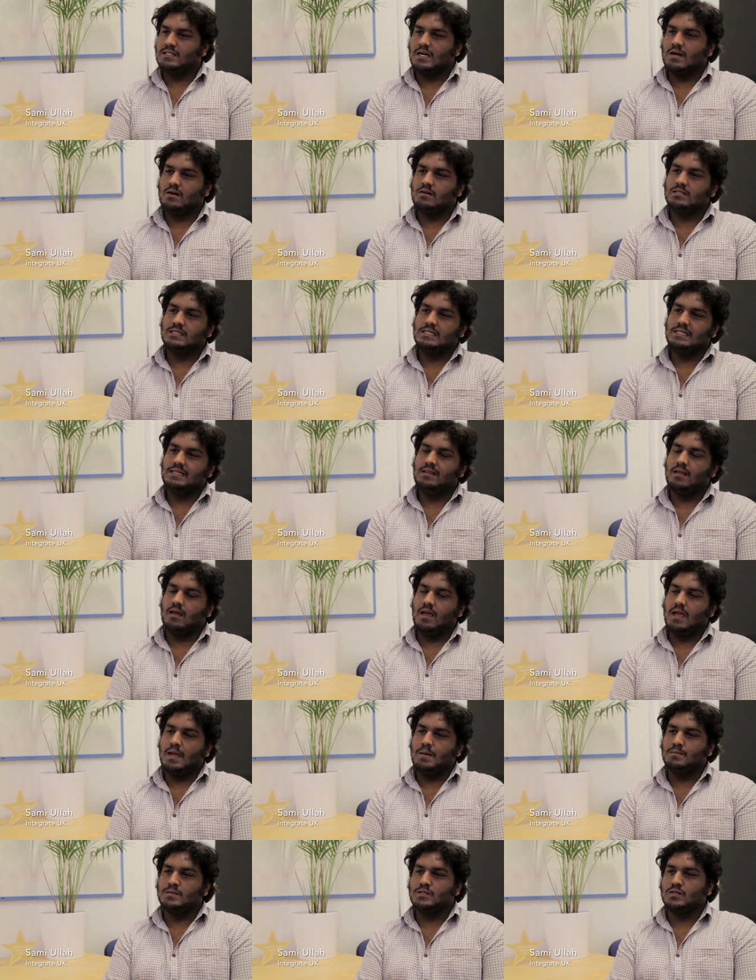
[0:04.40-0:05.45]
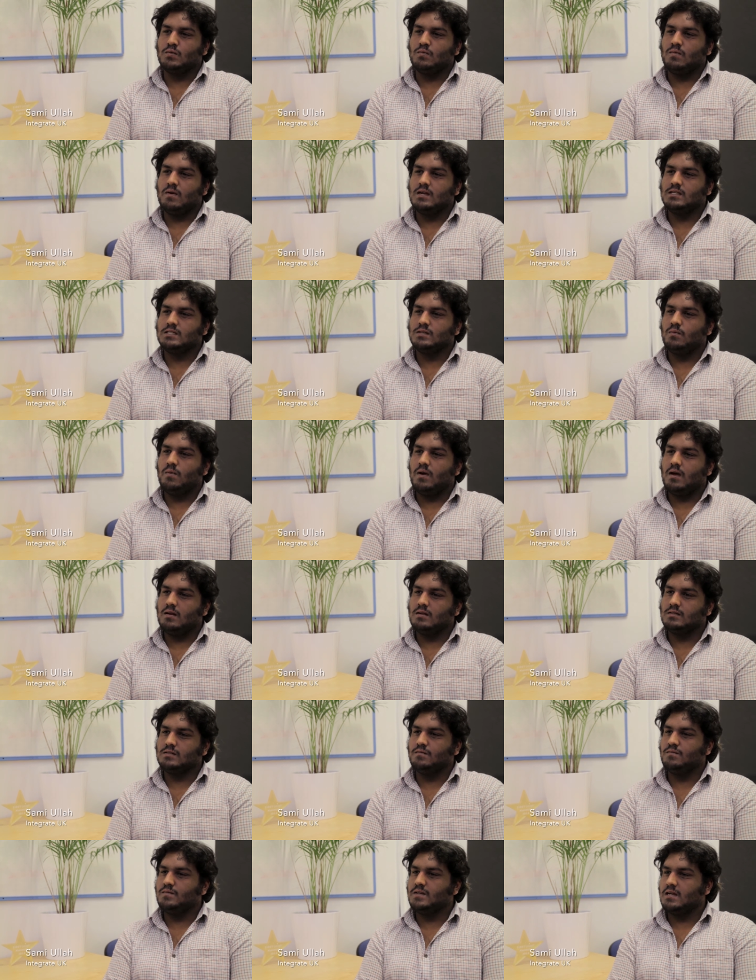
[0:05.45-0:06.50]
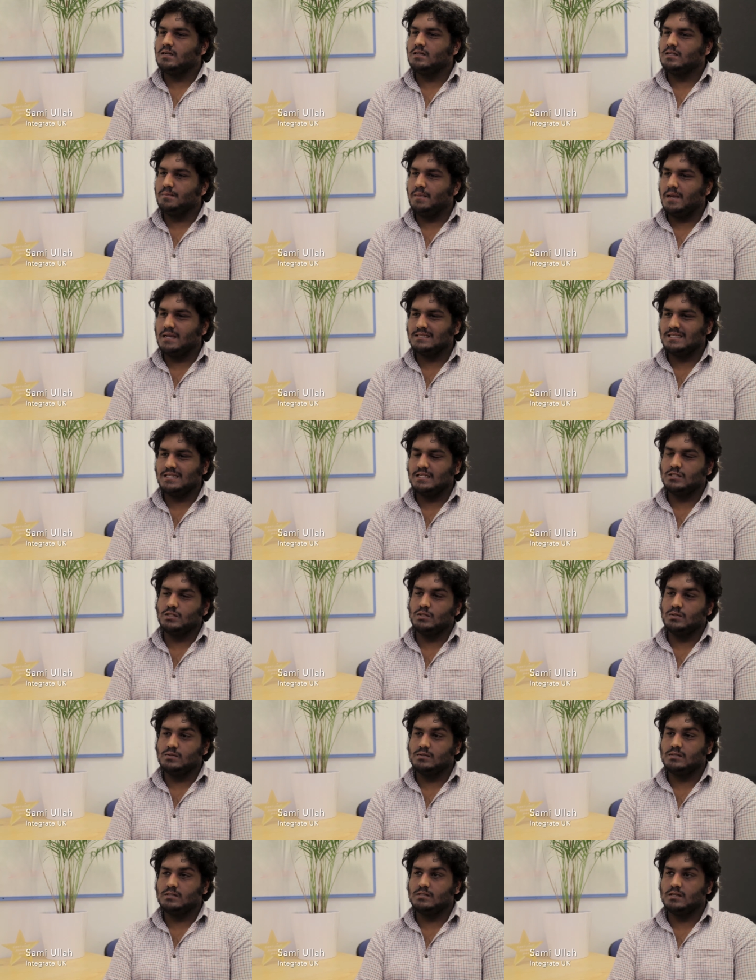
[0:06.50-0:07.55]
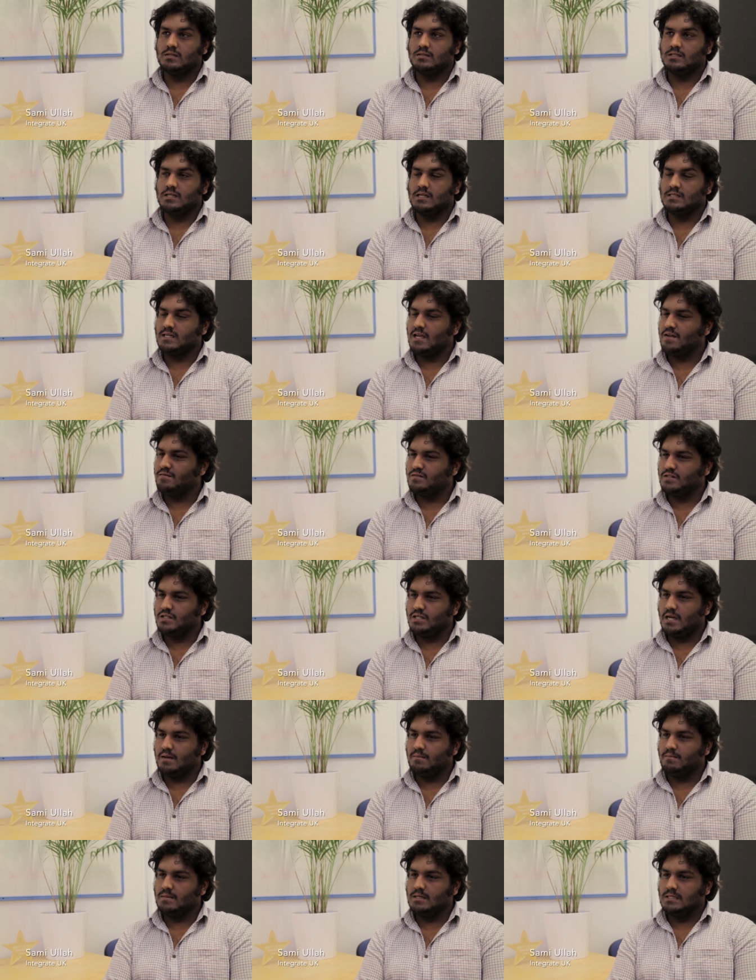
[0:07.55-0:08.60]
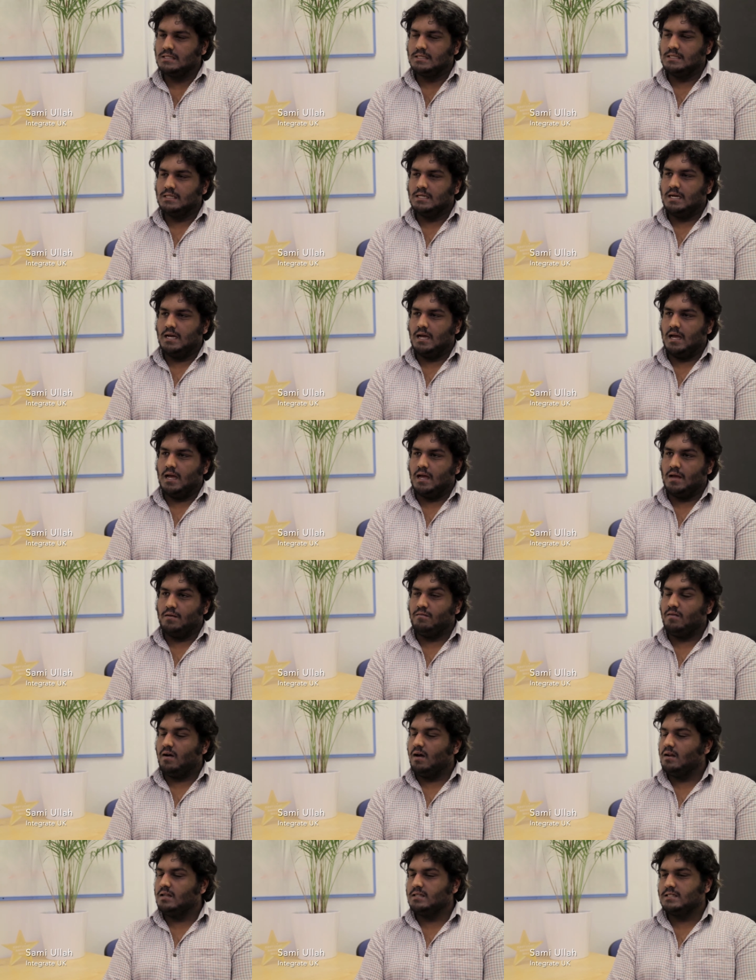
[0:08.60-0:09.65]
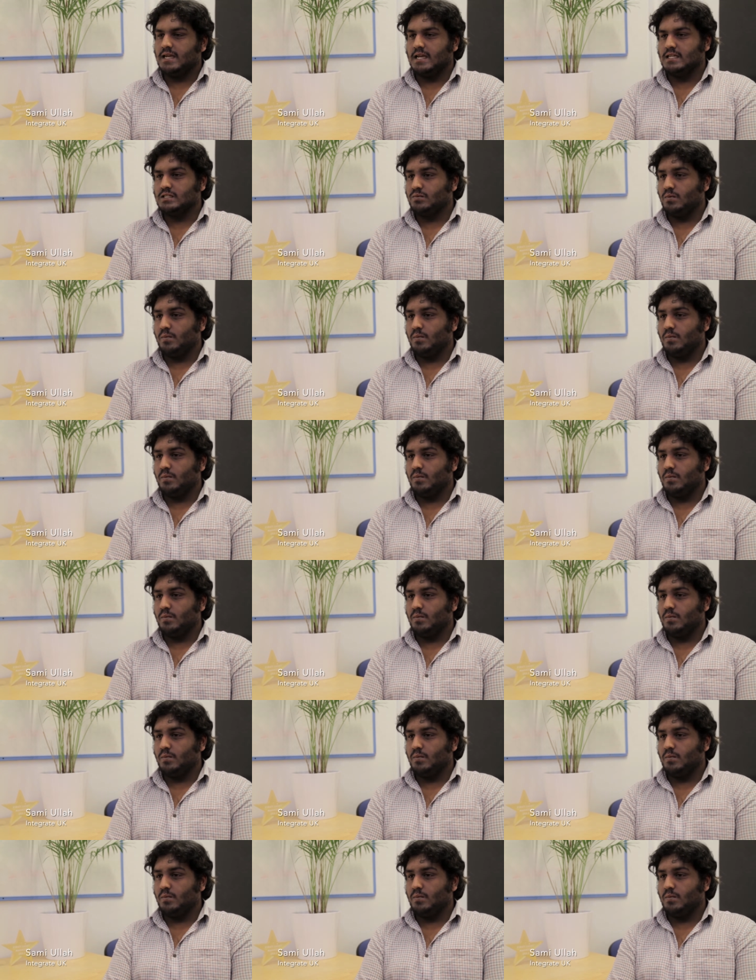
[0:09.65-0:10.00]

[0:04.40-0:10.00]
charity that aims to raise awareness of gender-based issues such as F G M, uh, violence against